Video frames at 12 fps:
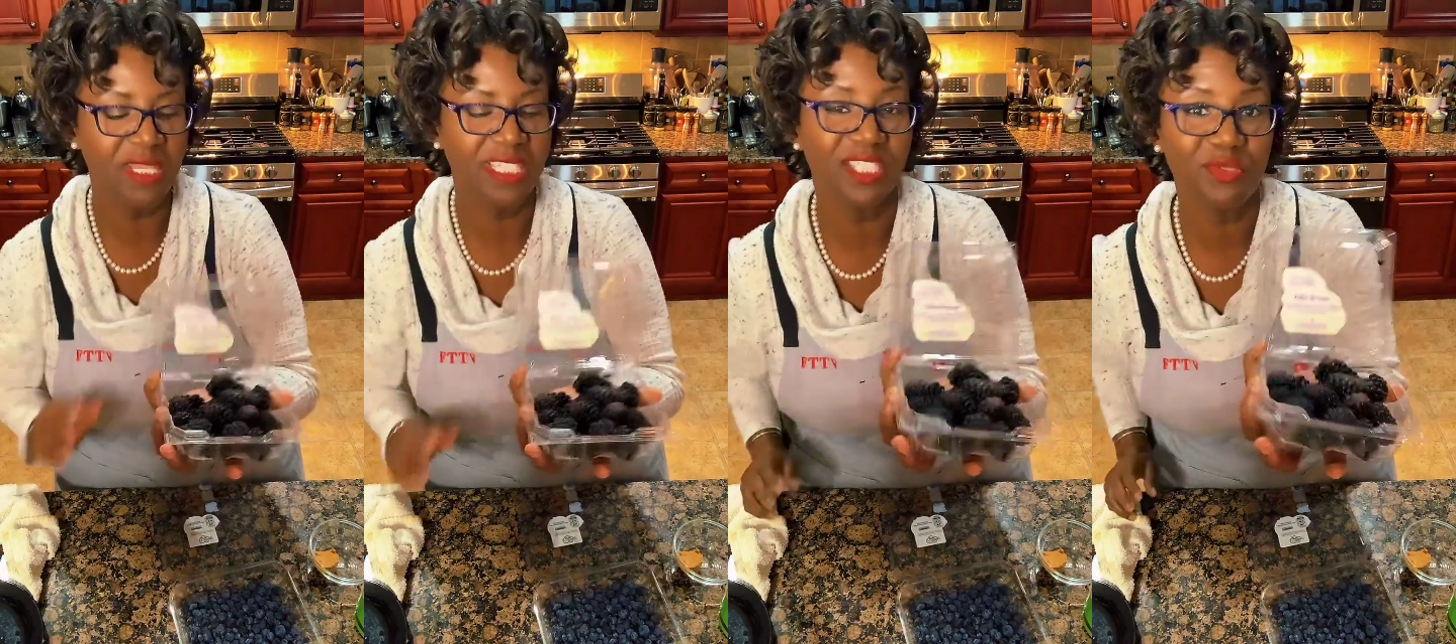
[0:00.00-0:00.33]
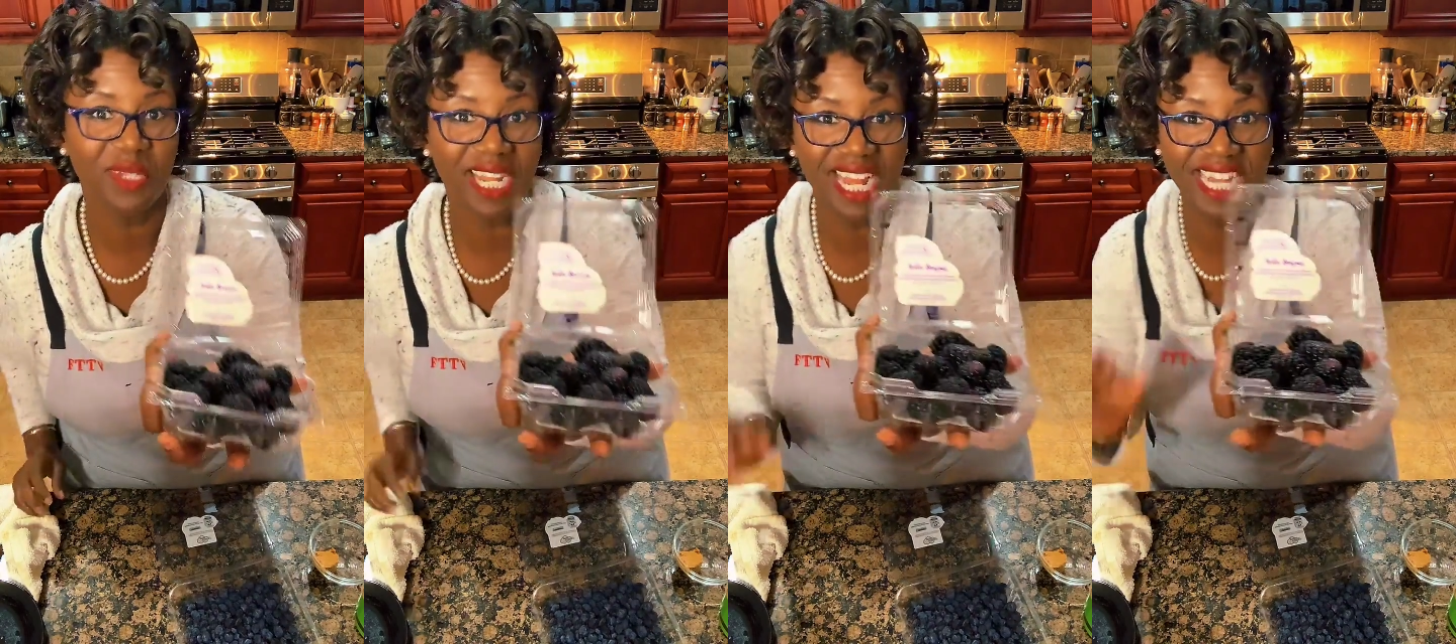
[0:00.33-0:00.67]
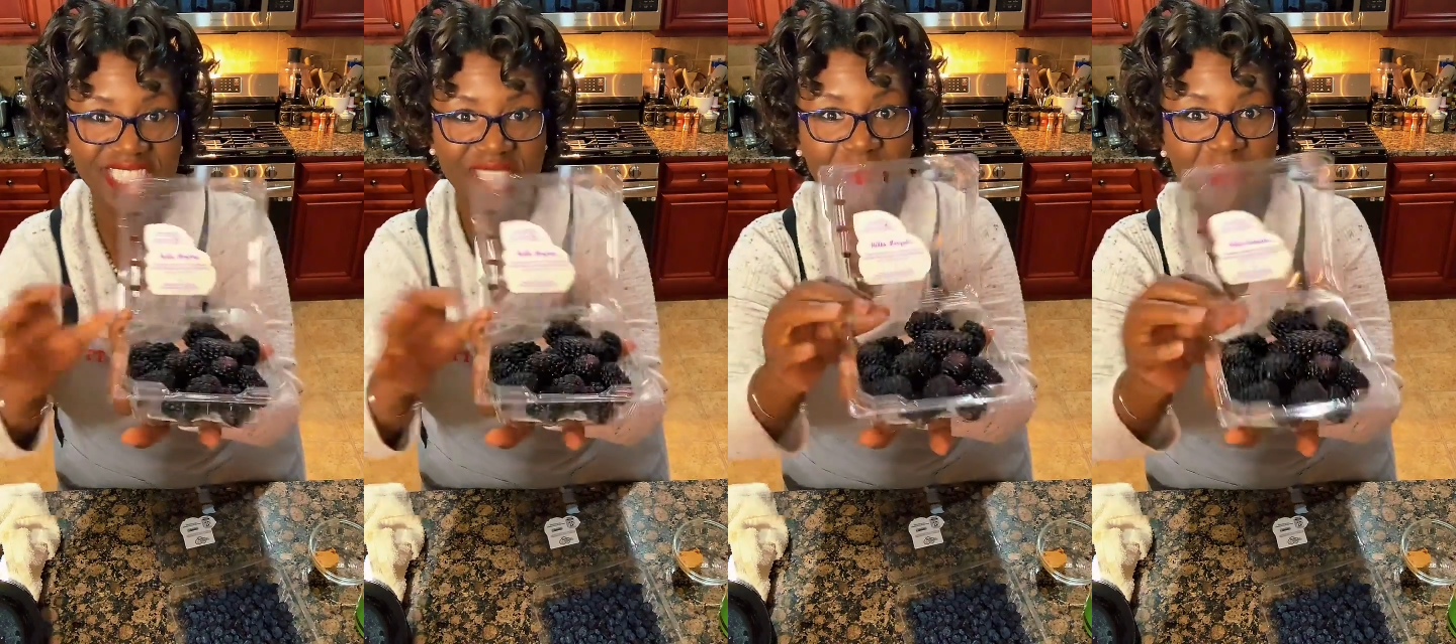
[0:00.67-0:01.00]
but this is what I
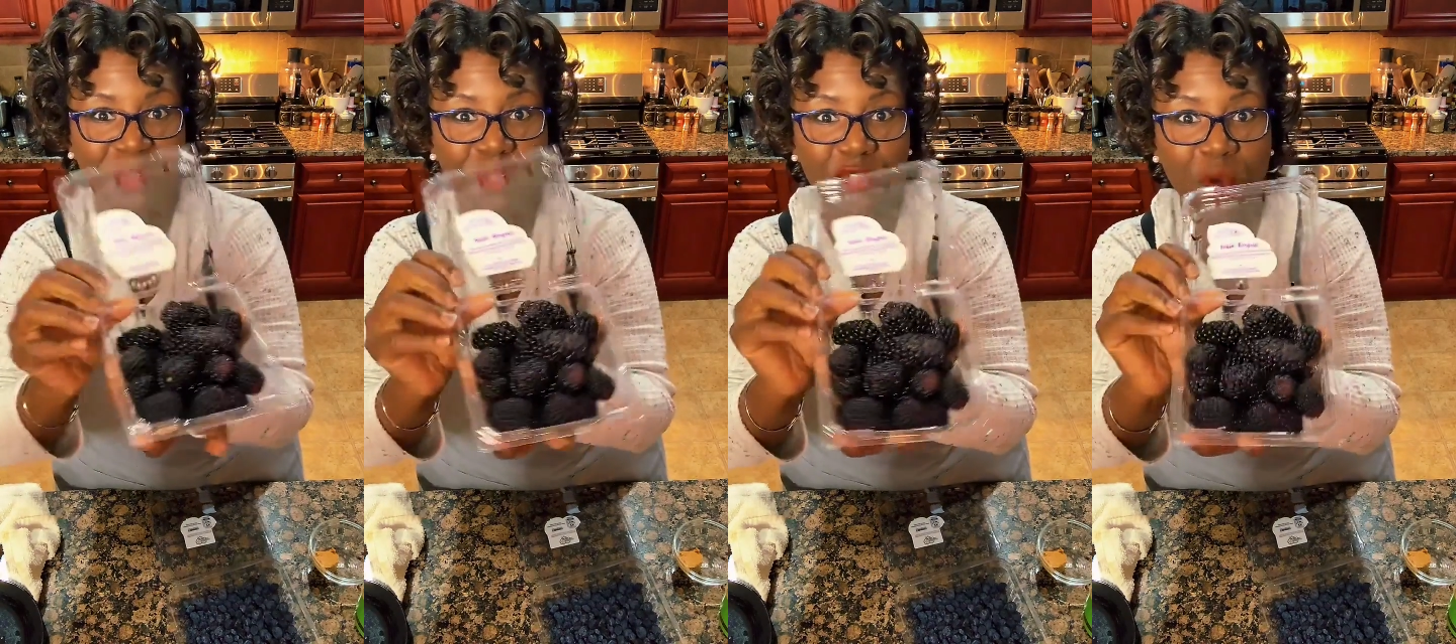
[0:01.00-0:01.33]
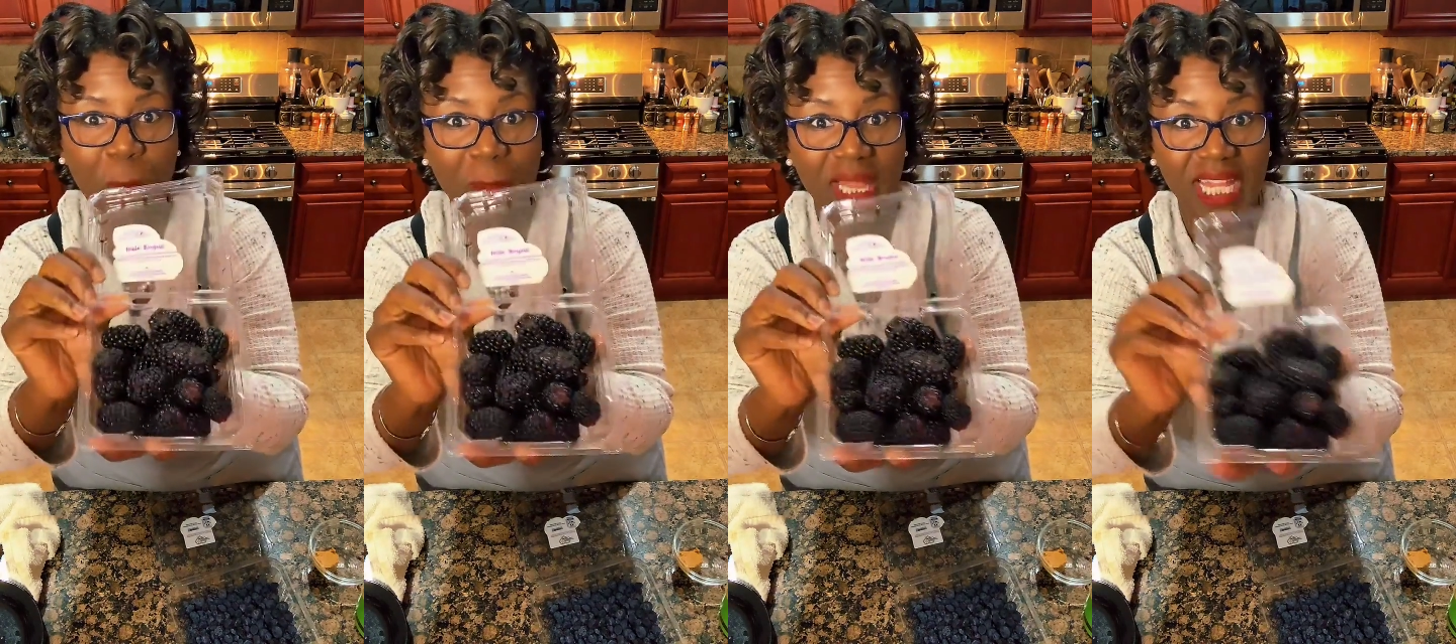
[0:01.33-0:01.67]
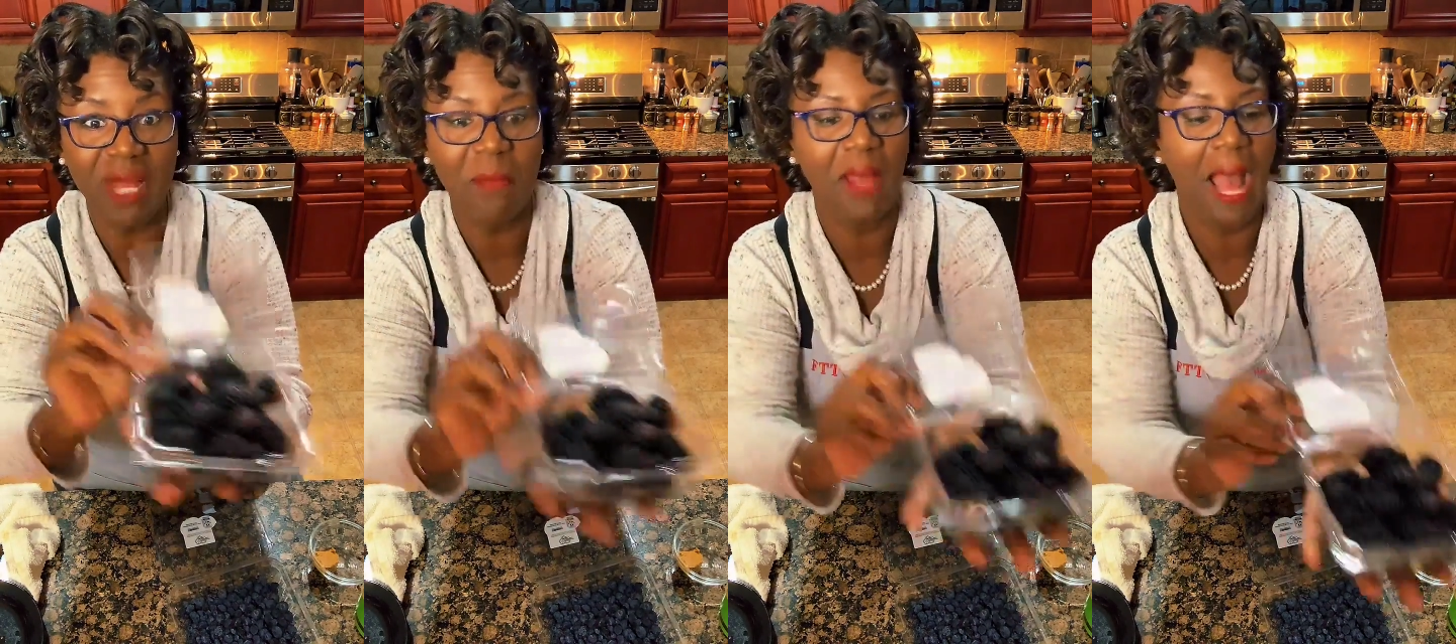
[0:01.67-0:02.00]
got. Some beautiful
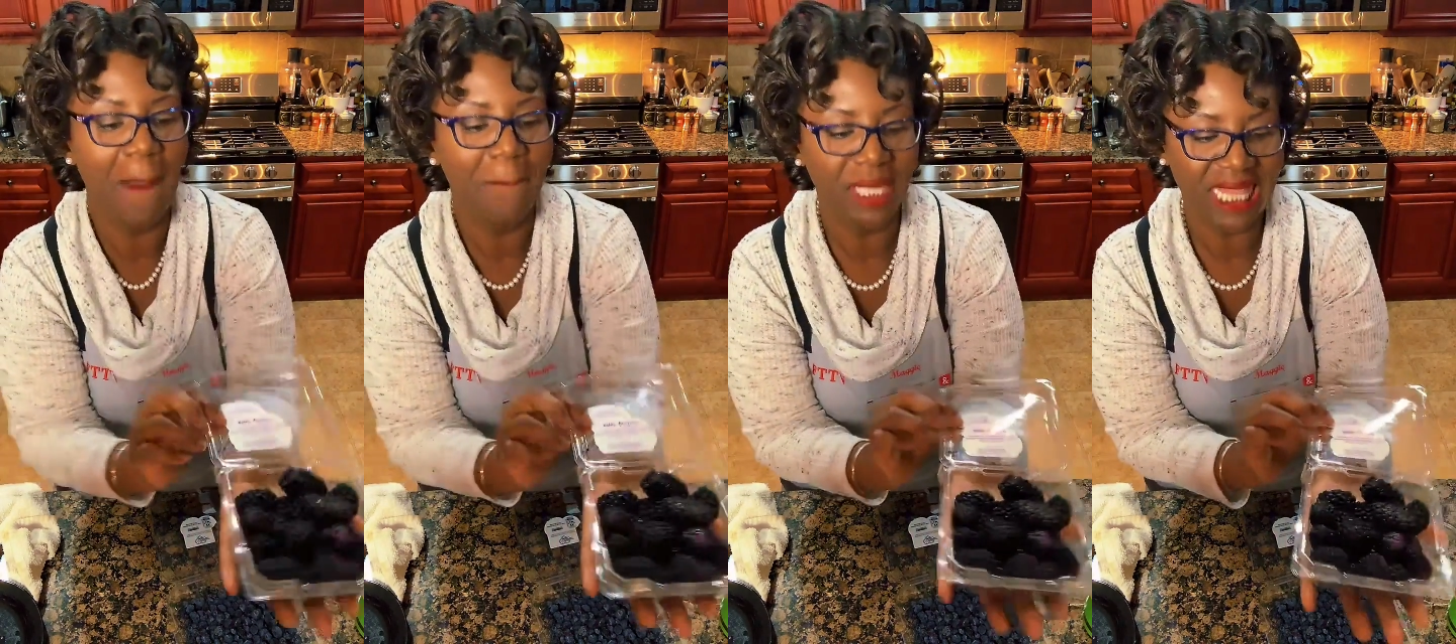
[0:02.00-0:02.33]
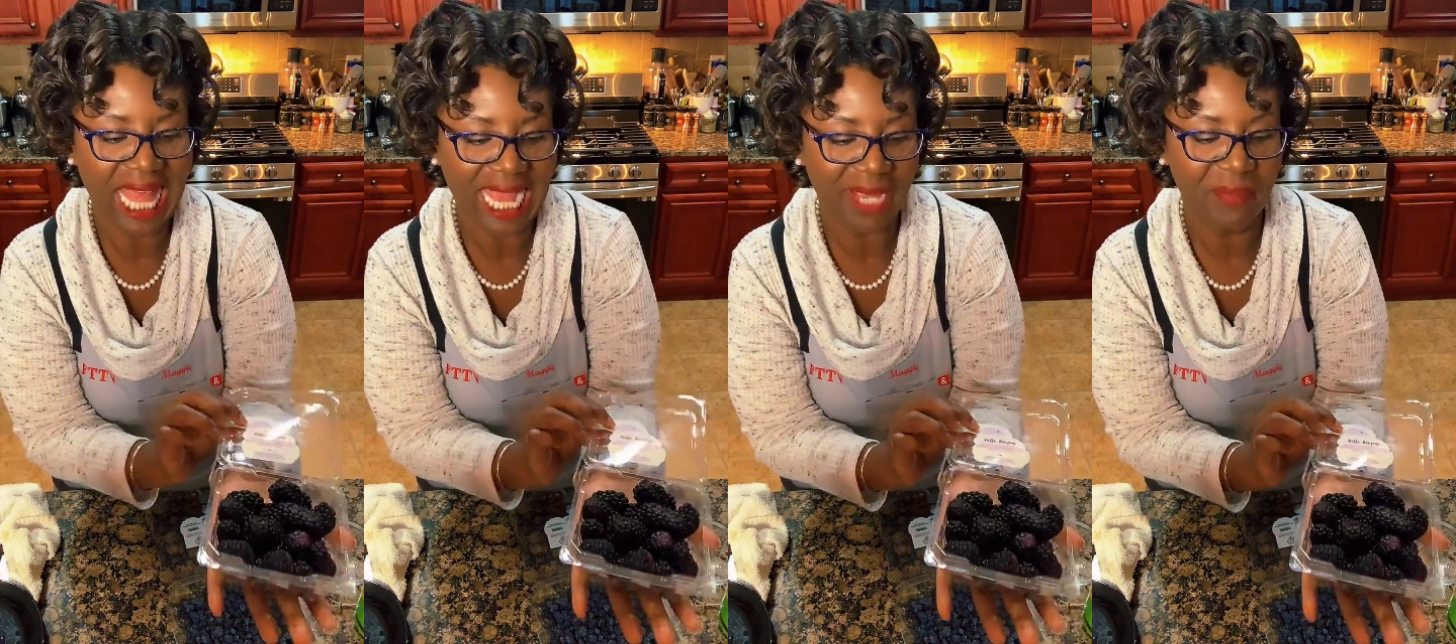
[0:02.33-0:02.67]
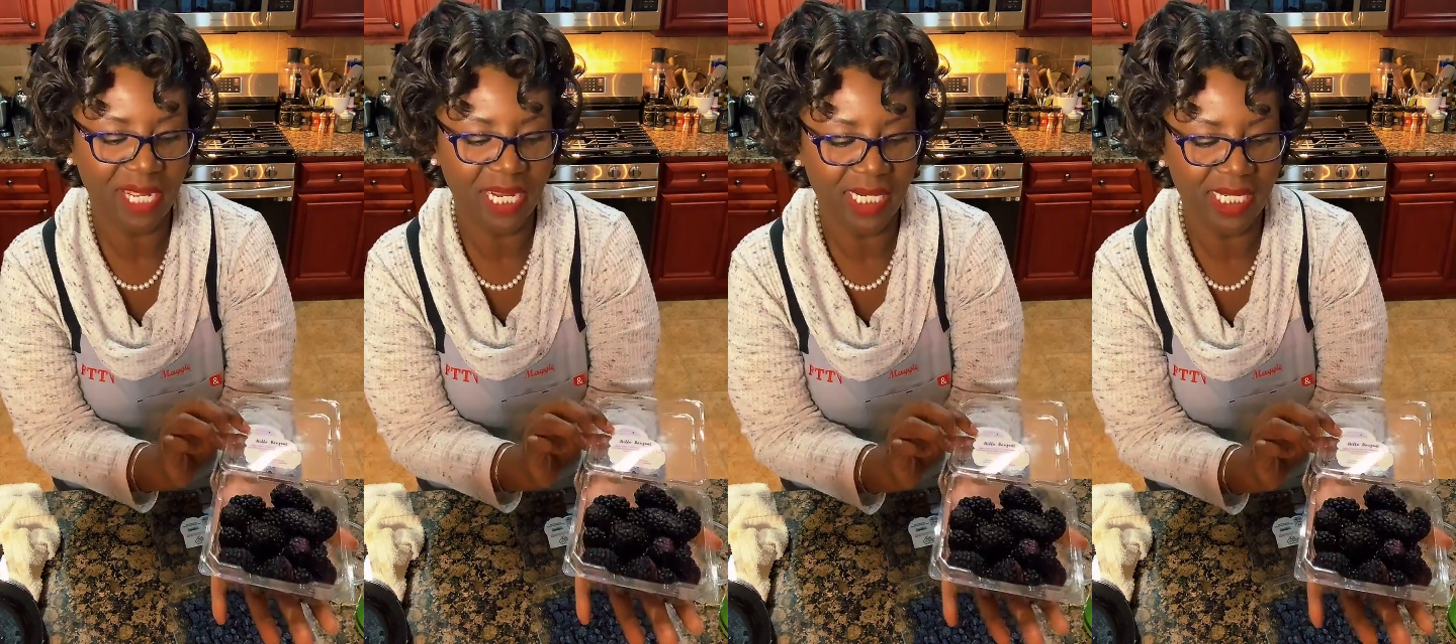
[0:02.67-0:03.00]
plump
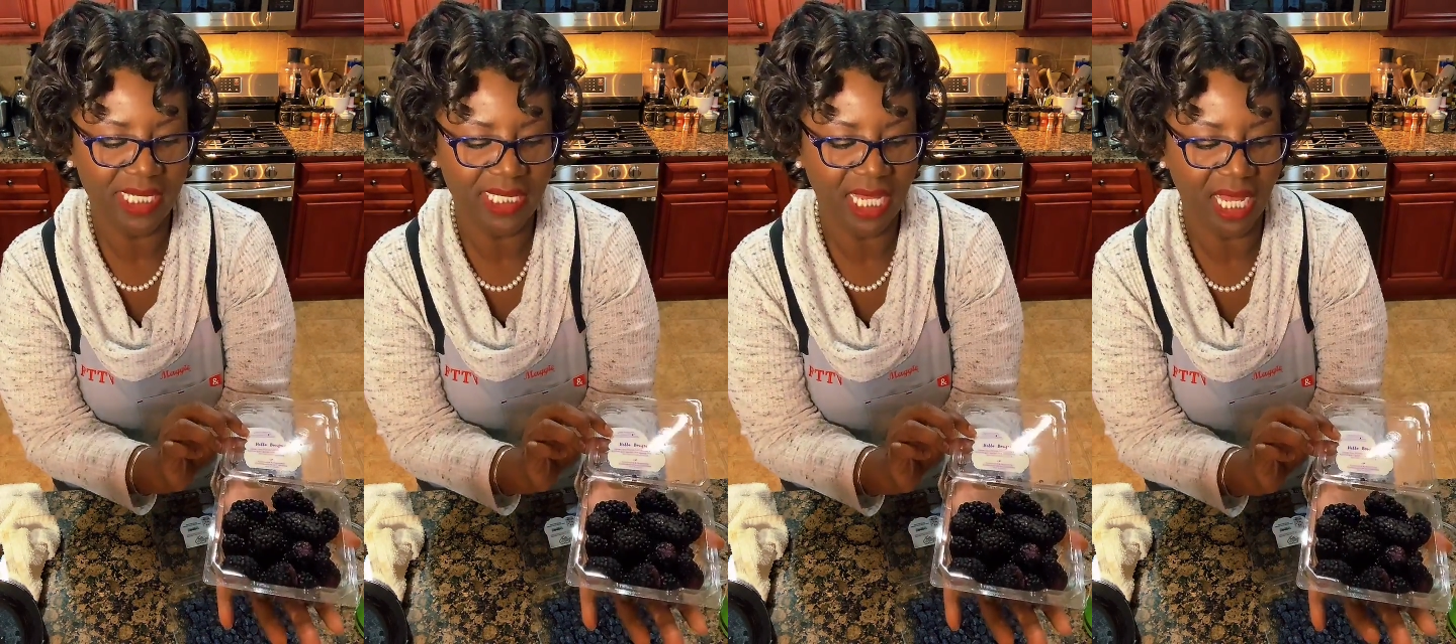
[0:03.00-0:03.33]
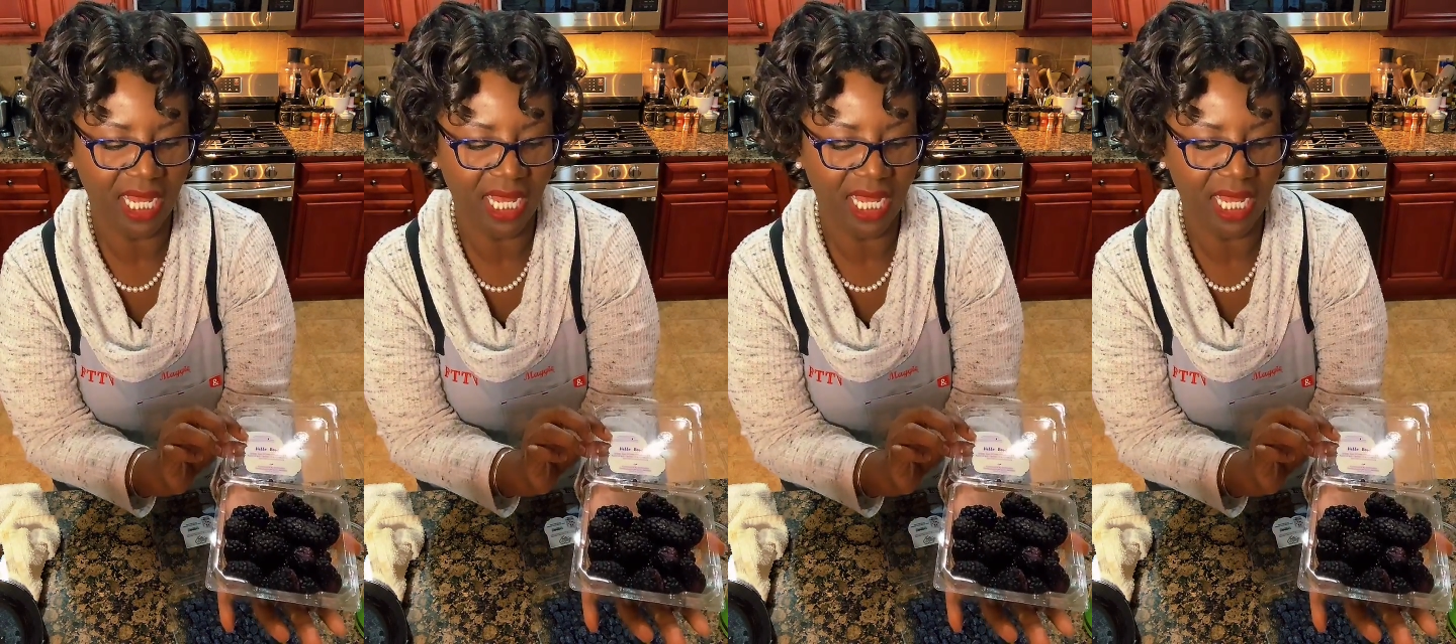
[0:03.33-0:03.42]
blackberries.